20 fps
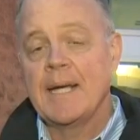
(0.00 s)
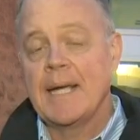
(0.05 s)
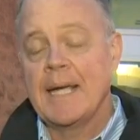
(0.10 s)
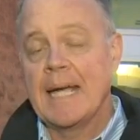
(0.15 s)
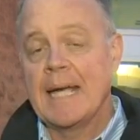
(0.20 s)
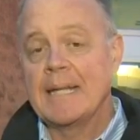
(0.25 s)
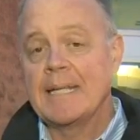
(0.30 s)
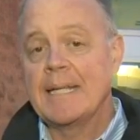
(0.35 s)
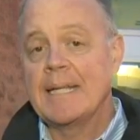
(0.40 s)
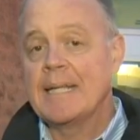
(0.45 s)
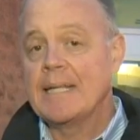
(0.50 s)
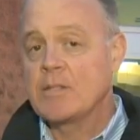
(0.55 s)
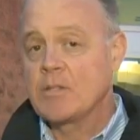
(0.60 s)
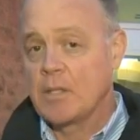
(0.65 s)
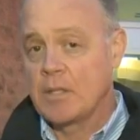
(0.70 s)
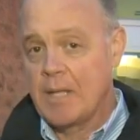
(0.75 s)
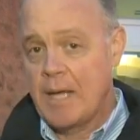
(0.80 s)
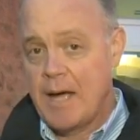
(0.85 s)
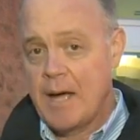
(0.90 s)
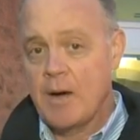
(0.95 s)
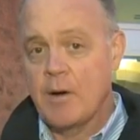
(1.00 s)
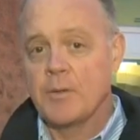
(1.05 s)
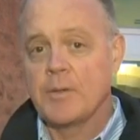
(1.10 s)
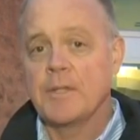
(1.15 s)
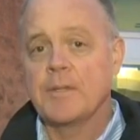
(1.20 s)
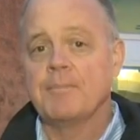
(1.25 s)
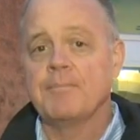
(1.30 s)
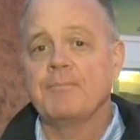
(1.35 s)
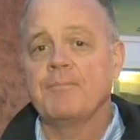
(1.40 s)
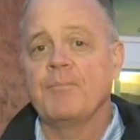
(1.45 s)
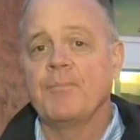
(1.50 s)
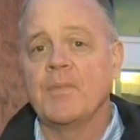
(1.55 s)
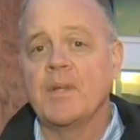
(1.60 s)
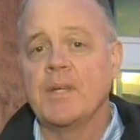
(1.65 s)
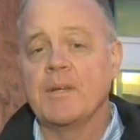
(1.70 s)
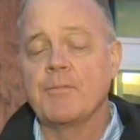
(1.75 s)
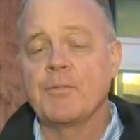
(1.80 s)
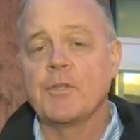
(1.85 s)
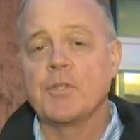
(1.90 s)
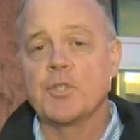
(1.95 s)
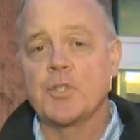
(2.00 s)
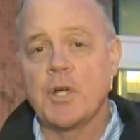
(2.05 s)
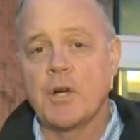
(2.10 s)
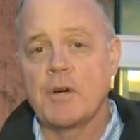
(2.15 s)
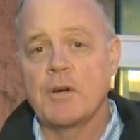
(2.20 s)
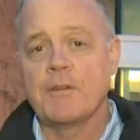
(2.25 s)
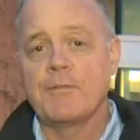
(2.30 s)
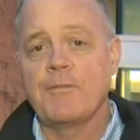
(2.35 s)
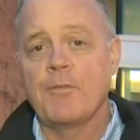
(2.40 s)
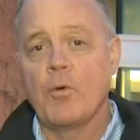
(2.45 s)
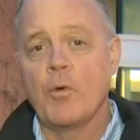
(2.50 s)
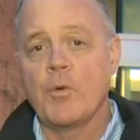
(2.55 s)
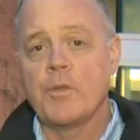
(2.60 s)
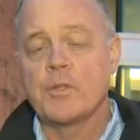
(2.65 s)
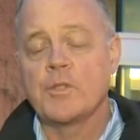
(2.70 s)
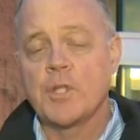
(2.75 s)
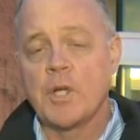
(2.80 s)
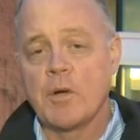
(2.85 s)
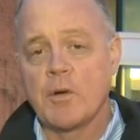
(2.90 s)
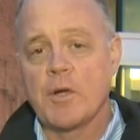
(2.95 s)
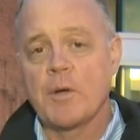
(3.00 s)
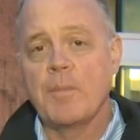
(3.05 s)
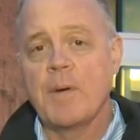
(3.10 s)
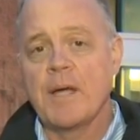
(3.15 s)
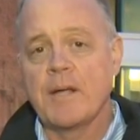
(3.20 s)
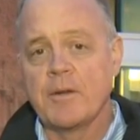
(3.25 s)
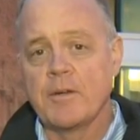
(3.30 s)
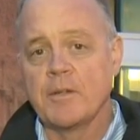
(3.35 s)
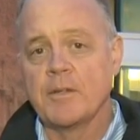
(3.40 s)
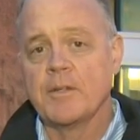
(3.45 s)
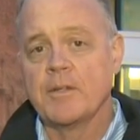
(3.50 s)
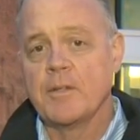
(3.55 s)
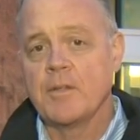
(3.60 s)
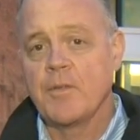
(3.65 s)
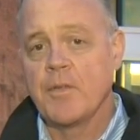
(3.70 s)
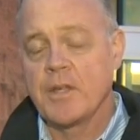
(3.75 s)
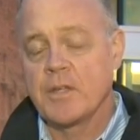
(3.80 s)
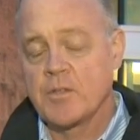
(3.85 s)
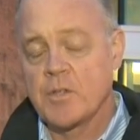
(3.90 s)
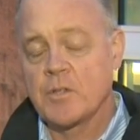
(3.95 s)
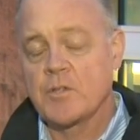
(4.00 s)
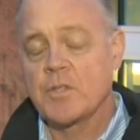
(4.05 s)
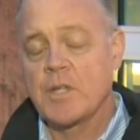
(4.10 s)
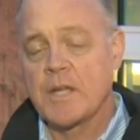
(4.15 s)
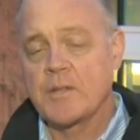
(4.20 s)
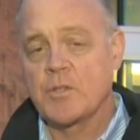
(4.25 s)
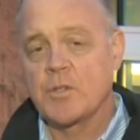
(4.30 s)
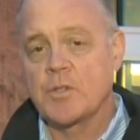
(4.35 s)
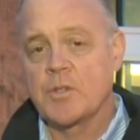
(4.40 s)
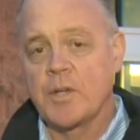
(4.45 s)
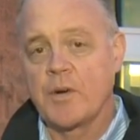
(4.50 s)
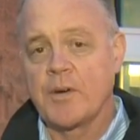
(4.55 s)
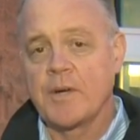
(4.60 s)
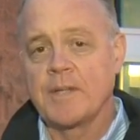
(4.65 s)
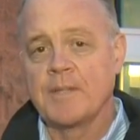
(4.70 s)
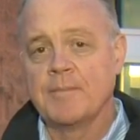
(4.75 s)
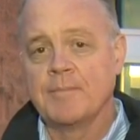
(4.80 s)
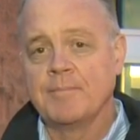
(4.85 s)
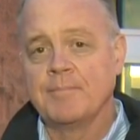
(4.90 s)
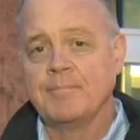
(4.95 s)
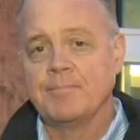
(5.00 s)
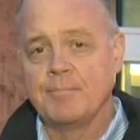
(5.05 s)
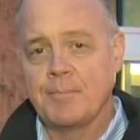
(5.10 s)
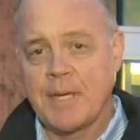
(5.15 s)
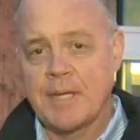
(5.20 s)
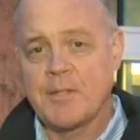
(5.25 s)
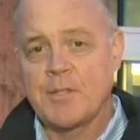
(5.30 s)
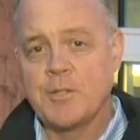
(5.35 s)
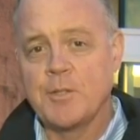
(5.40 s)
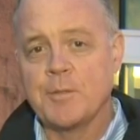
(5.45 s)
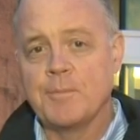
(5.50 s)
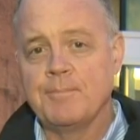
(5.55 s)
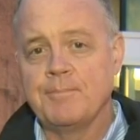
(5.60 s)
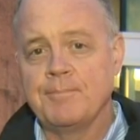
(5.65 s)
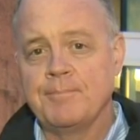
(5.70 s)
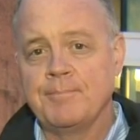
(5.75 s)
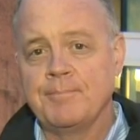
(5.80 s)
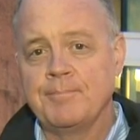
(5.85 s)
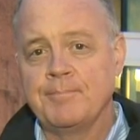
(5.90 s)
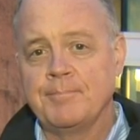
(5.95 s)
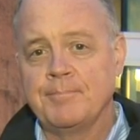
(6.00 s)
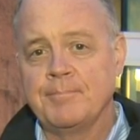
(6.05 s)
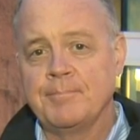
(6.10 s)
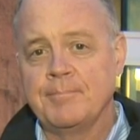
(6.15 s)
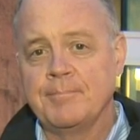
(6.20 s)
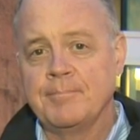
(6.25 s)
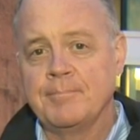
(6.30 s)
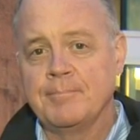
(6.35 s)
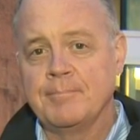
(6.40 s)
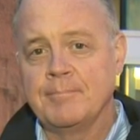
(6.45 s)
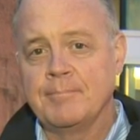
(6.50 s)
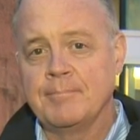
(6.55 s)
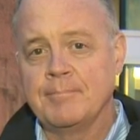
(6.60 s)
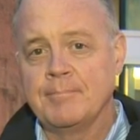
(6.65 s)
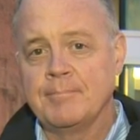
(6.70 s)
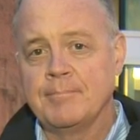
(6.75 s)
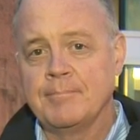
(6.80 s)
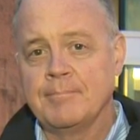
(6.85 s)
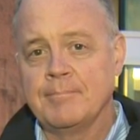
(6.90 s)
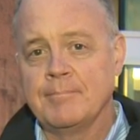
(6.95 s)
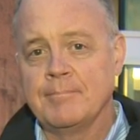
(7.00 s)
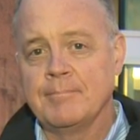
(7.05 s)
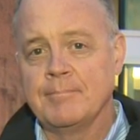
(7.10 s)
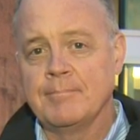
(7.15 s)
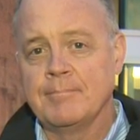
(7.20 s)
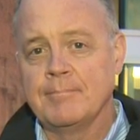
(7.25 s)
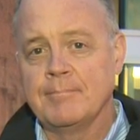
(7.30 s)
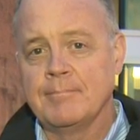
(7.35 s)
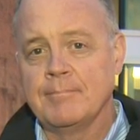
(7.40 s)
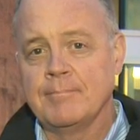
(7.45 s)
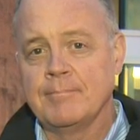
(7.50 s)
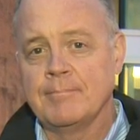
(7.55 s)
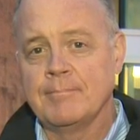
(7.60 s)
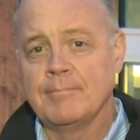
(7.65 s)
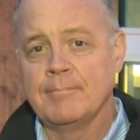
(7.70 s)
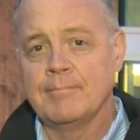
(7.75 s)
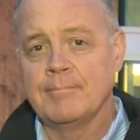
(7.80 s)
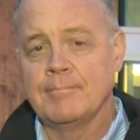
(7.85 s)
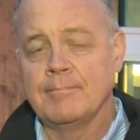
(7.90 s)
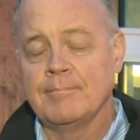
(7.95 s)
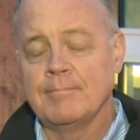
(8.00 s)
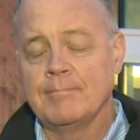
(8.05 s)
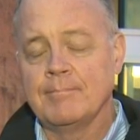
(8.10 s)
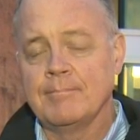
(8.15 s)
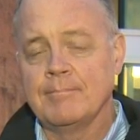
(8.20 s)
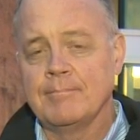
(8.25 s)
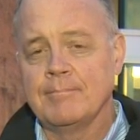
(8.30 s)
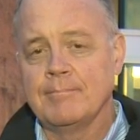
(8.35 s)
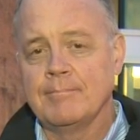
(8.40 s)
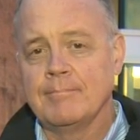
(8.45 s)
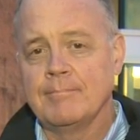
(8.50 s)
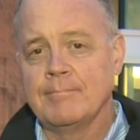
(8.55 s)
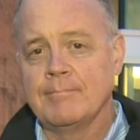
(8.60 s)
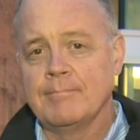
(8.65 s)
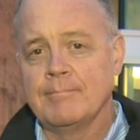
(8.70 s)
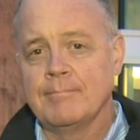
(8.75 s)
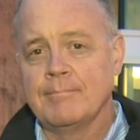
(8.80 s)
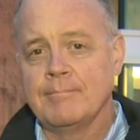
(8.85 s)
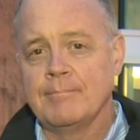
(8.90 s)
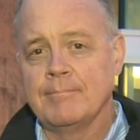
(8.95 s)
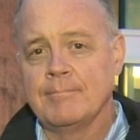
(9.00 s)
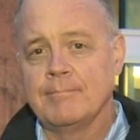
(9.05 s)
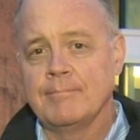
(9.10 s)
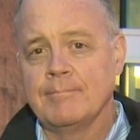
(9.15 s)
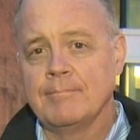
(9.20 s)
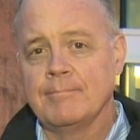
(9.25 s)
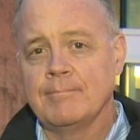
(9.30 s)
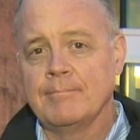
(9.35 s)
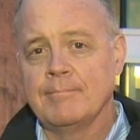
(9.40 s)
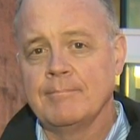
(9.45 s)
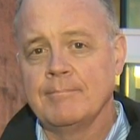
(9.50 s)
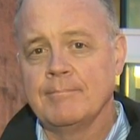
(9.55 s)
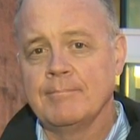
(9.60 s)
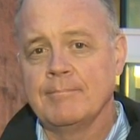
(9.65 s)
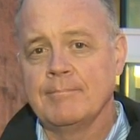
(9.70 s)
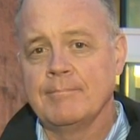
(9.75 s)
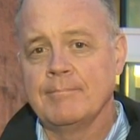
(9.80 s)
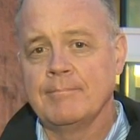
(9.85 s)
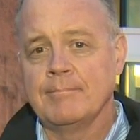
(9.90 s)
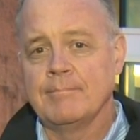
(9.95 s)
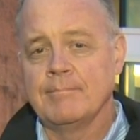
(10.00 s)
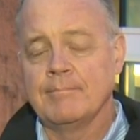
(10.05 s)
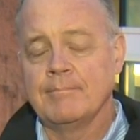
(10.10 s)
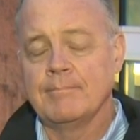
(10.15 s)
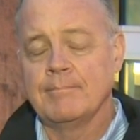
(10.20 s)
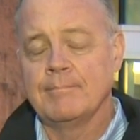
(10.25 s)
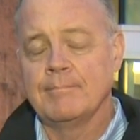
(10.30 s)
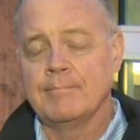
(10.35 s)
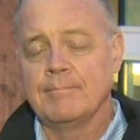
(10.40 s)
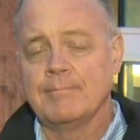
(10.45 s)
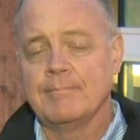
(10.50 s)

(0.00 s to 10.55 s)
and it is allowed if the sheriff or the jail commander thinks it's necessary. Back to you. Boy, that body cam video is hard to watch. Slow it down, too. It makes it tough. Thank you,